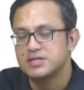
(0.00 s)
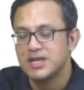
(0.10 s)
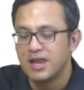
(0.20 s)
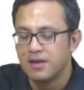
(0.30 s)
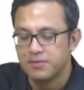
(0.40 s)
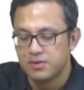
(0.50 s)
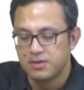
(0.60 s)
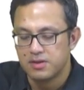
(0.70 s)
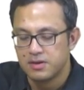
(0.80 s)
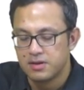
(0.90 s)
telling
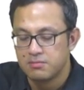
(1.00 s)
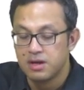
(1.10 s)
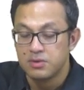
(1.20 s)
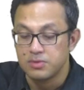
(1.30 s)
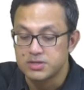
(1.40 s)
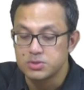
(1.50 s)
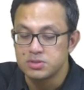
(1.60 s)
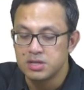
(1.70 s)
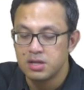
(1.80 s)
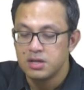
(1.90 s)
because uh, Marlowe is
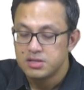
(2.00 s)
told that